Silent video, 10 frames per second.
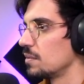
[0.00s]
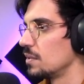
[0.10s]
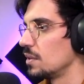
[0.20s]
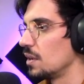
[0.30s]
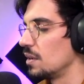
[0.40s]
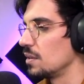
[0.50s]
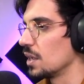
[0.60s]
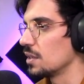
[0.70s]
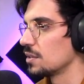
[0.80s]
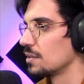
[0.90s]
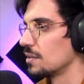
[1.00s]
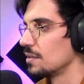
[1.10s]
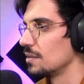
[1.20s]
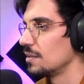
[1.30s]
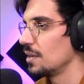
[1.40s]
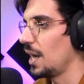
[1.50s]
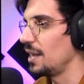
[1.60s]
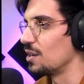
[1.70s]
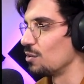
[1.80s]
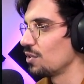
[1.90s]
Begun. Oh gosh. I
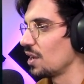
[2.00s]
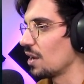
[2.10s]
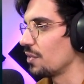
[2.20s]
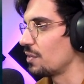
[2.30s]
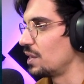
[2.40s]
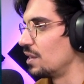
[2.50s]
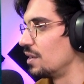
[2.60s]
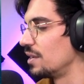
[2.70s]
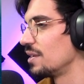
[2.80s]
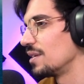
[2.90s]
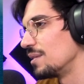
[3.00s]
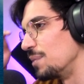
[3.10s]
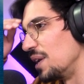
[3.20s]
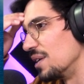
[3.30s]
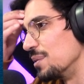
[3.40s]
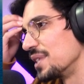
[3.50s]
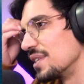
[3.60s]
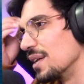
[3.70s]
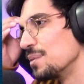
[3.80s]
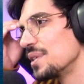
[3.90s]
don't think I've ever heard Made in Abyss
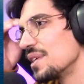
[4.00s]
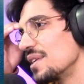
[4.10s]
dubbed.